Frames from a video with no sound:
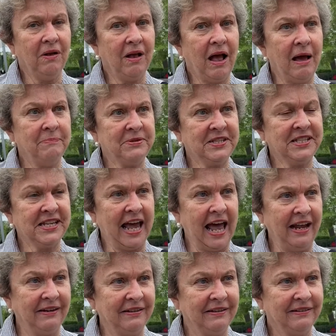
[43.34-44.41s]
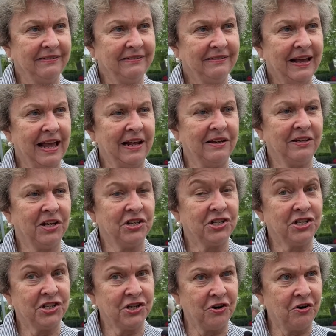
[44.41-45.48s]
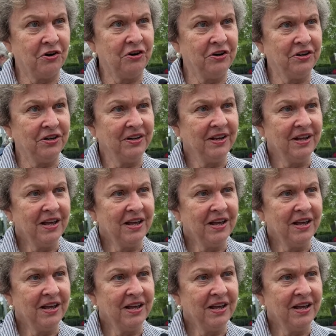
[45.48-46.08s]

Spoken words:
upset and concerned